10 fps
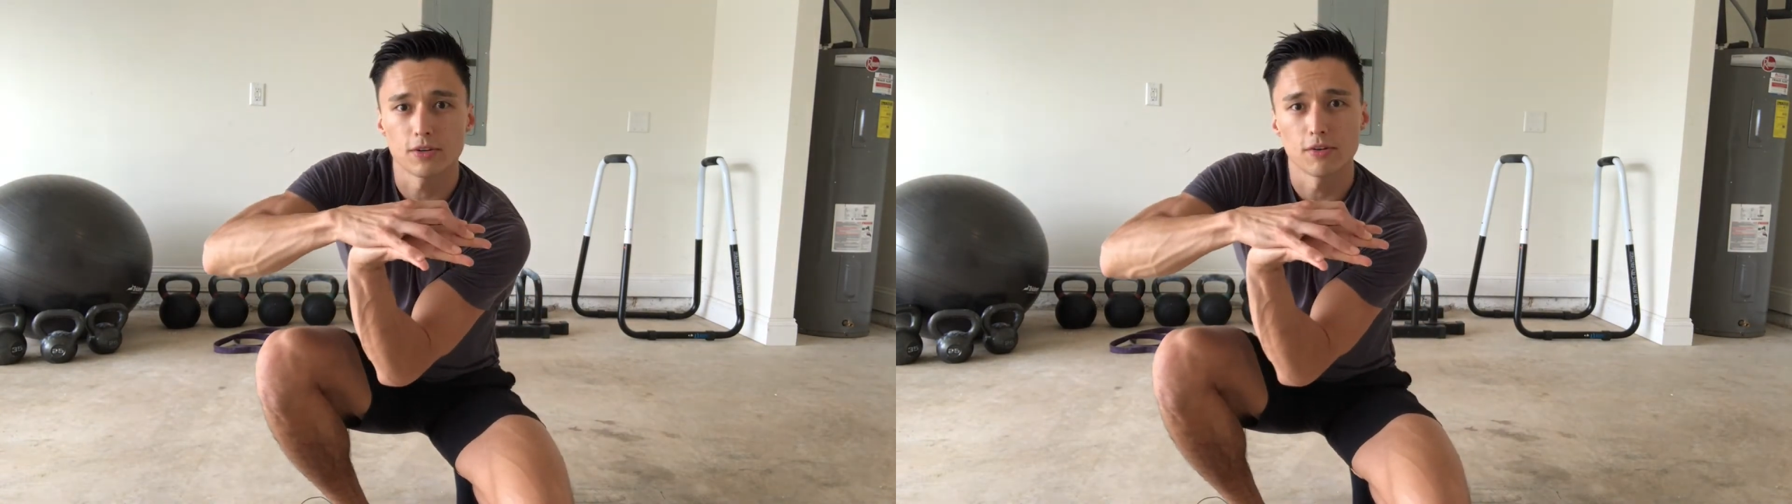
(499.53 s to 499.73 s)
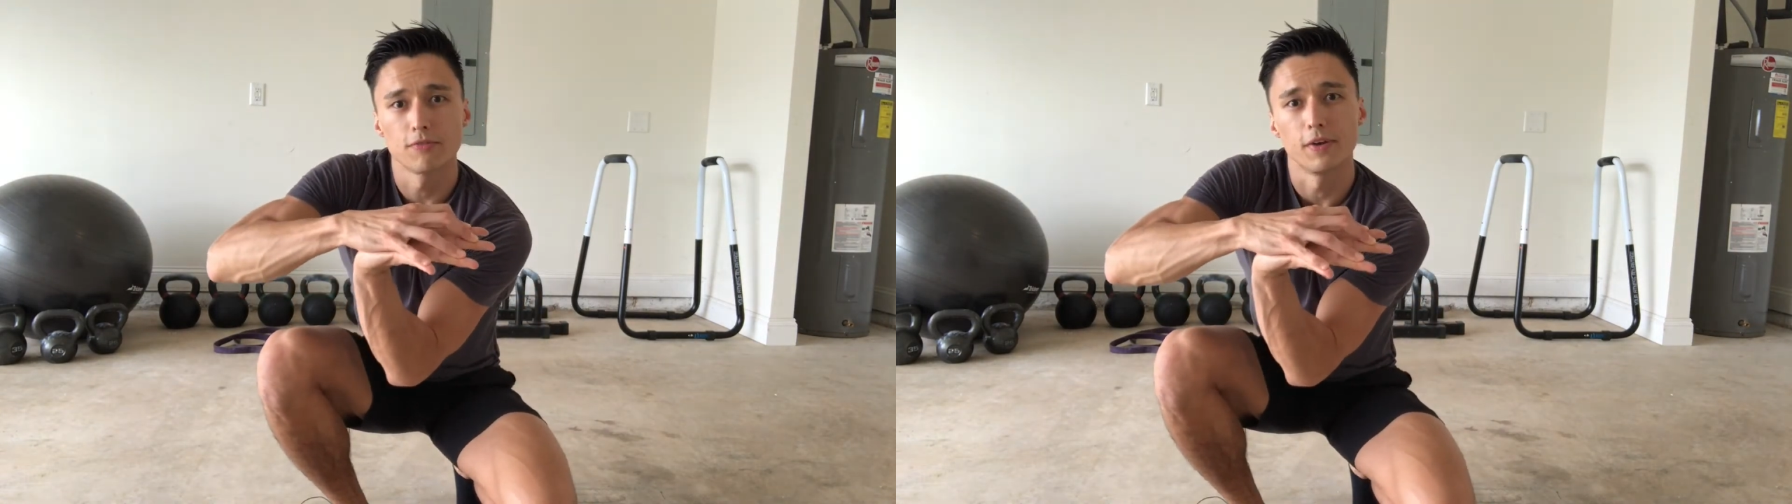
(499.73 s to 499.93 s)

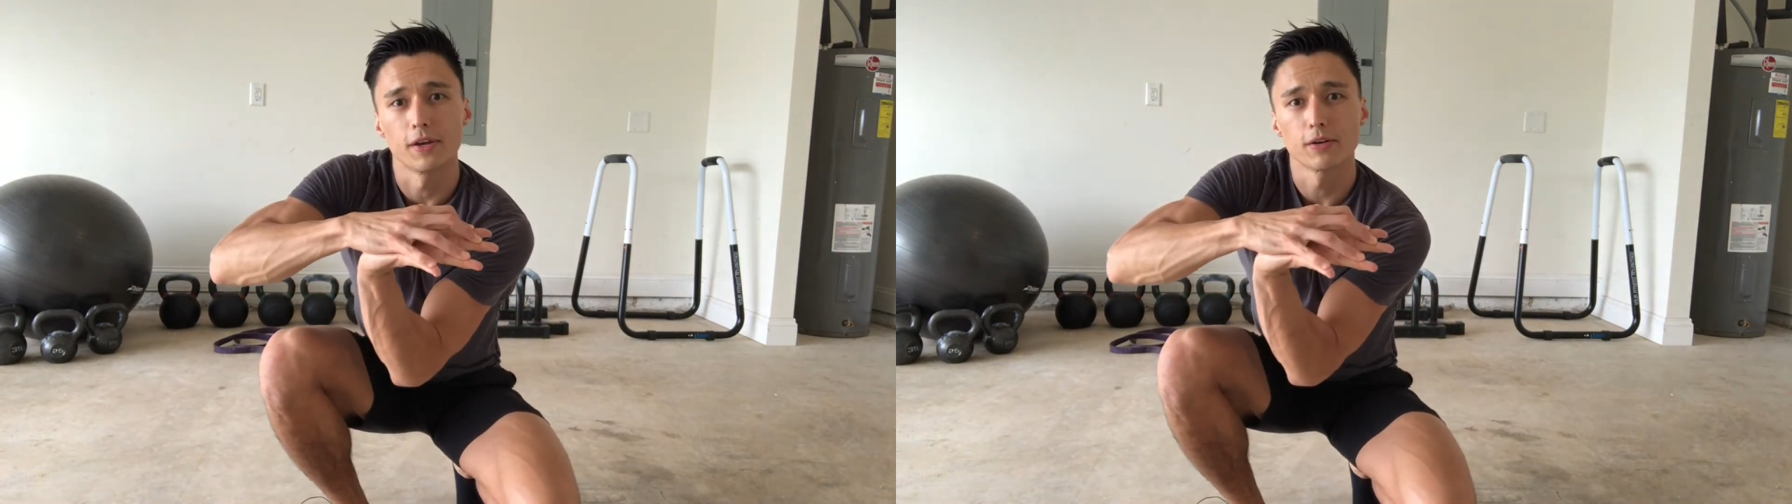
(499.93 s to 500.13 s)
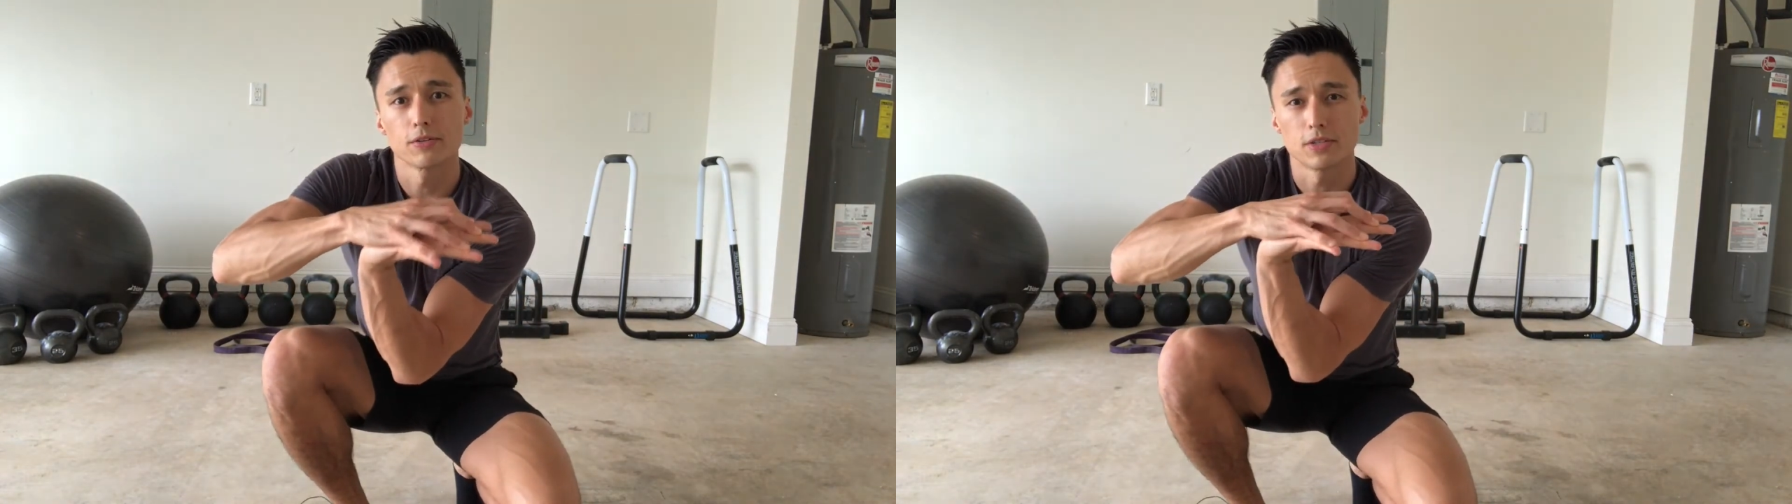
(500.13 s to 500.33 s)
our
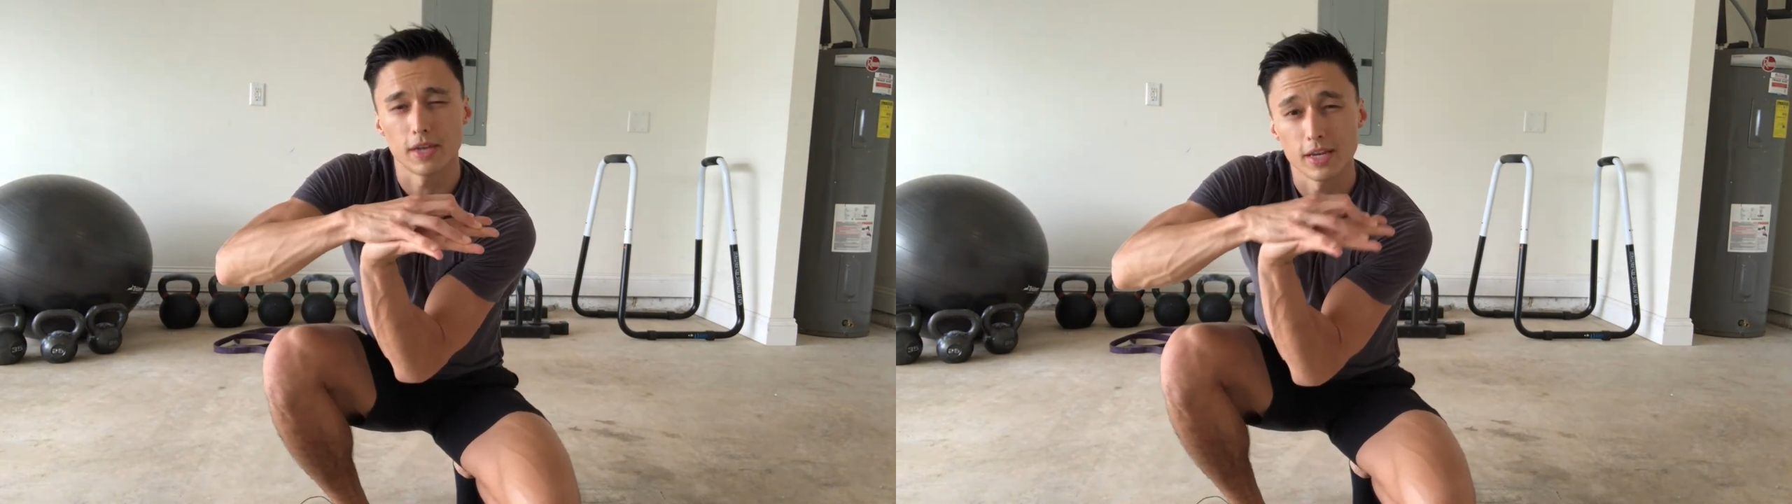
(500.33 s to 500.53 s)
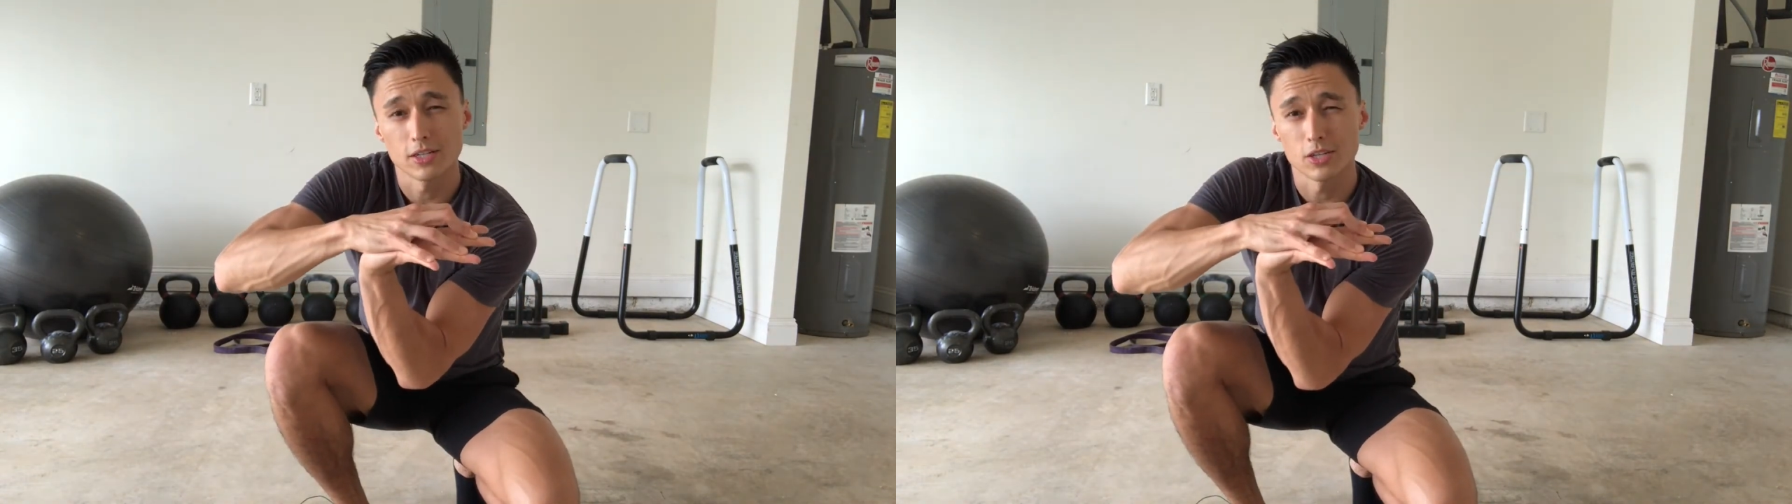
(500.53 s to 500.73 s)
fingers
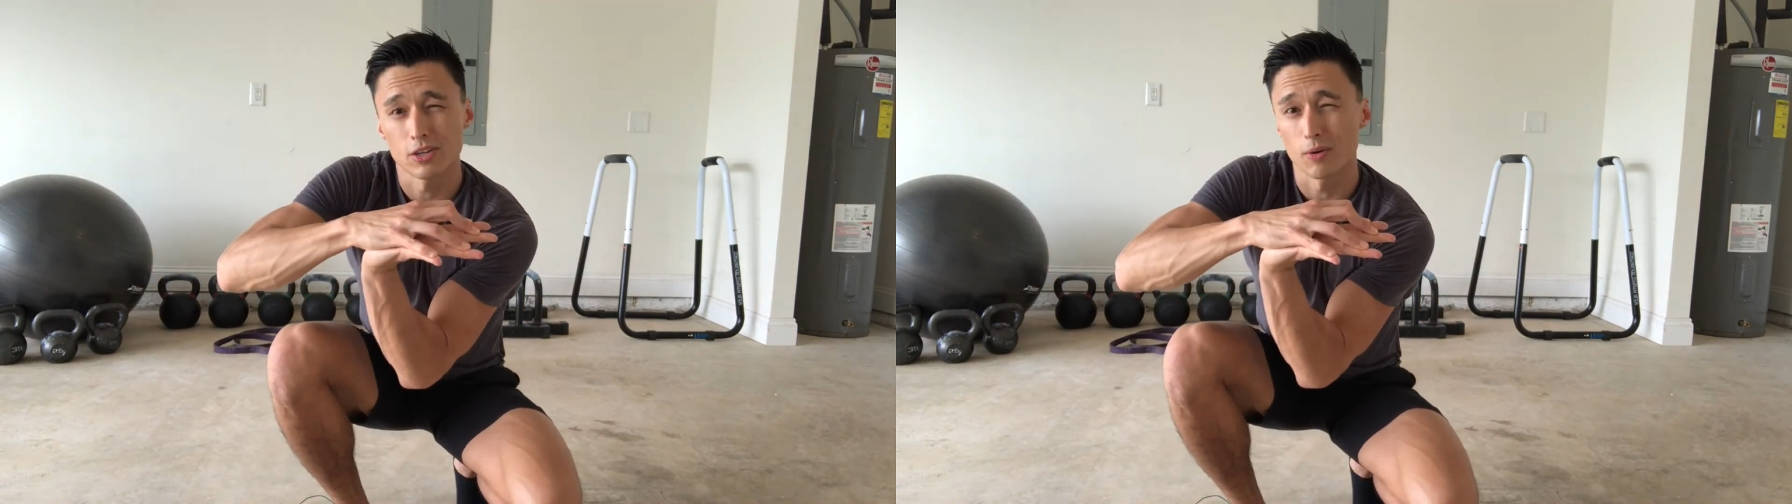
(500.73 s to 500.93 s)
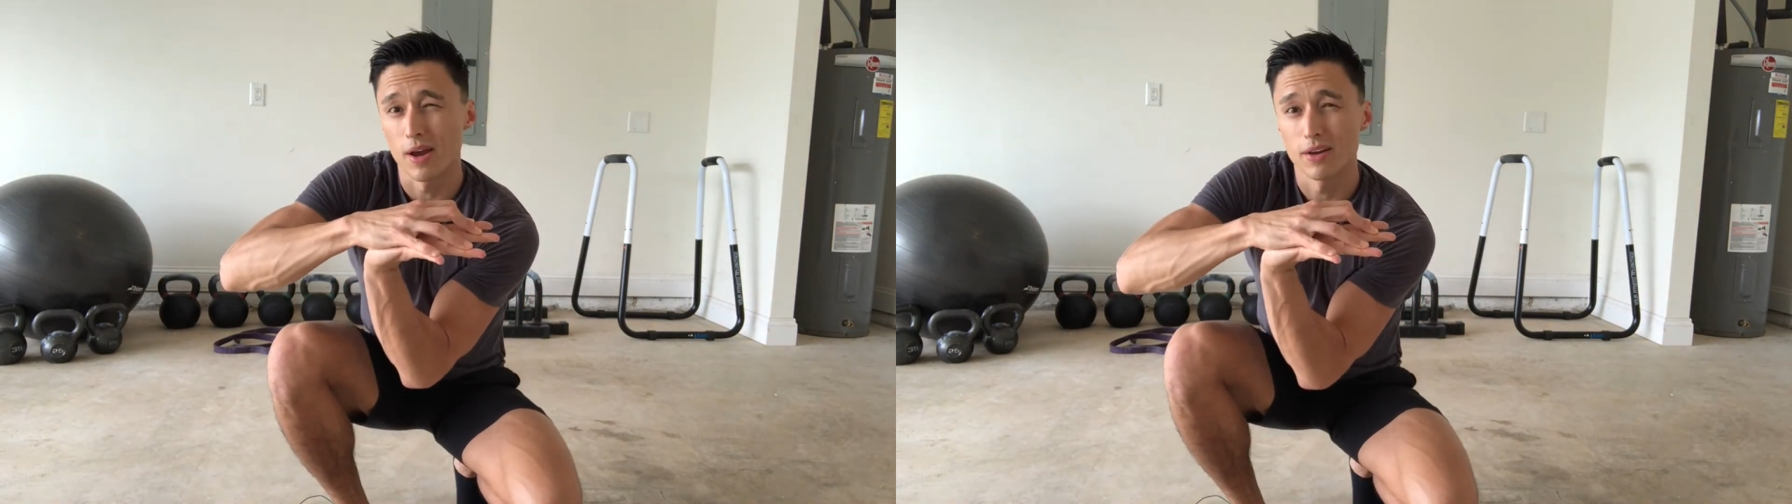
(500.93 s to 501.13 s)
into the
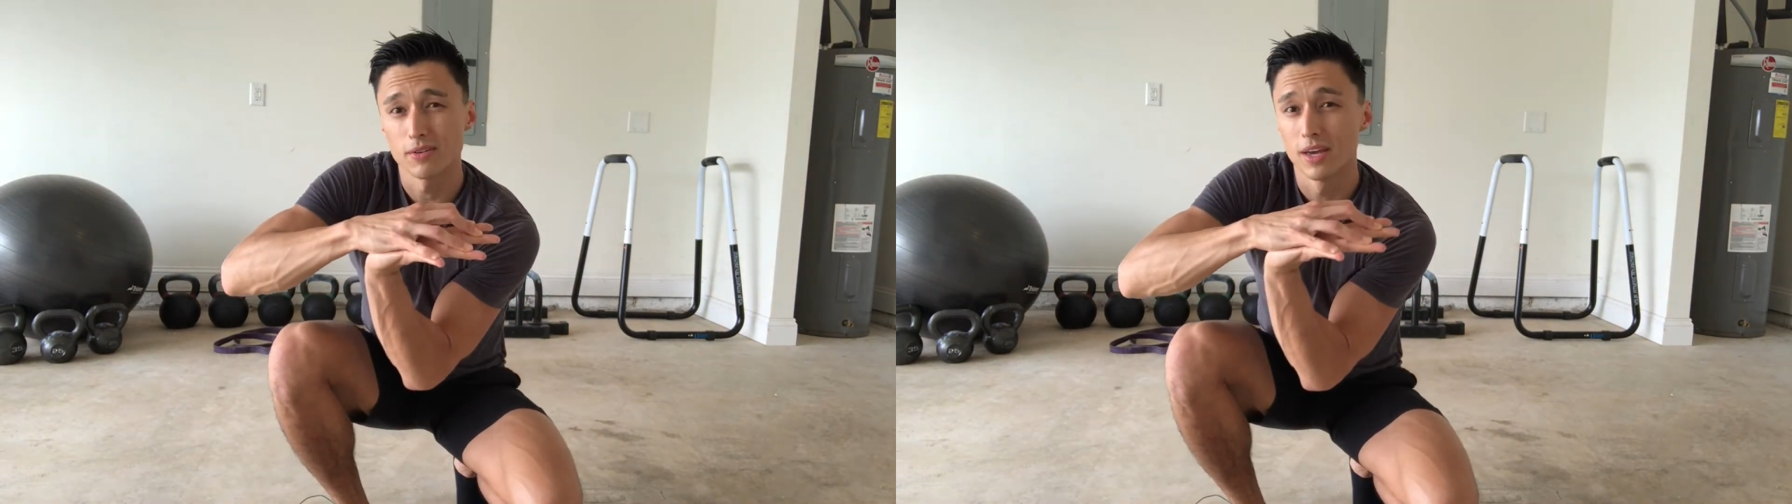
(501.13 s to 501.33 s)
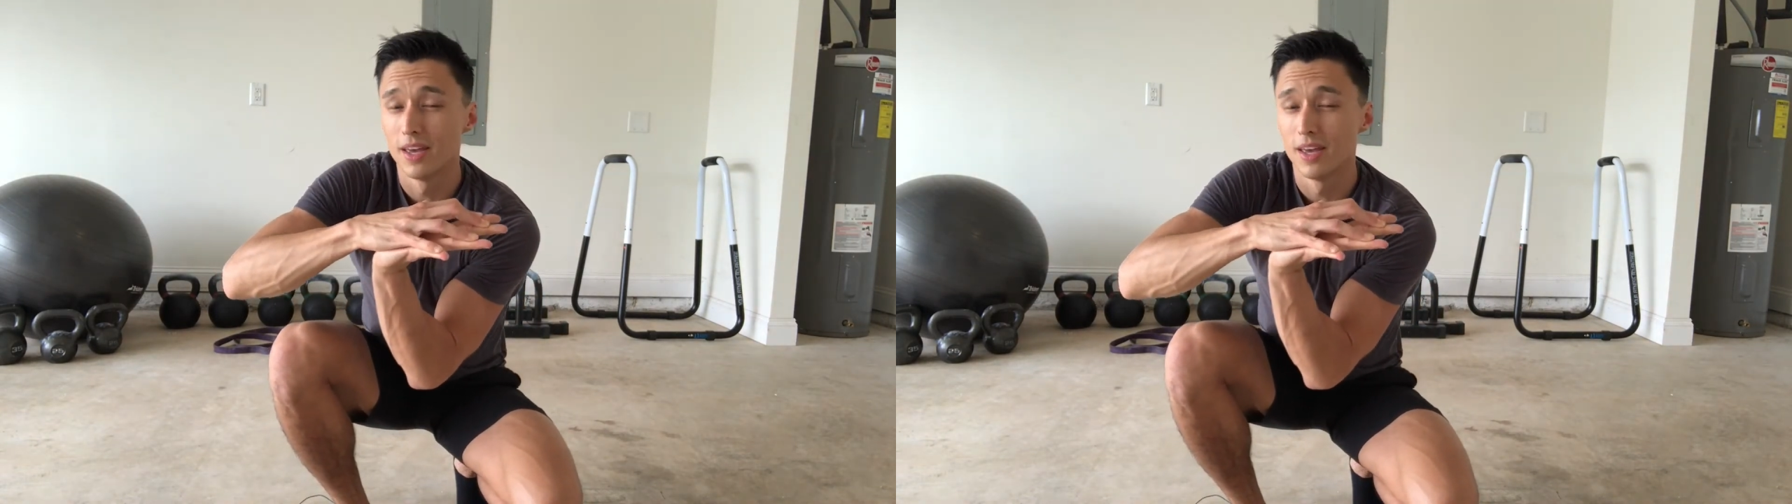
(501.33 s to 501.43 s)
ground,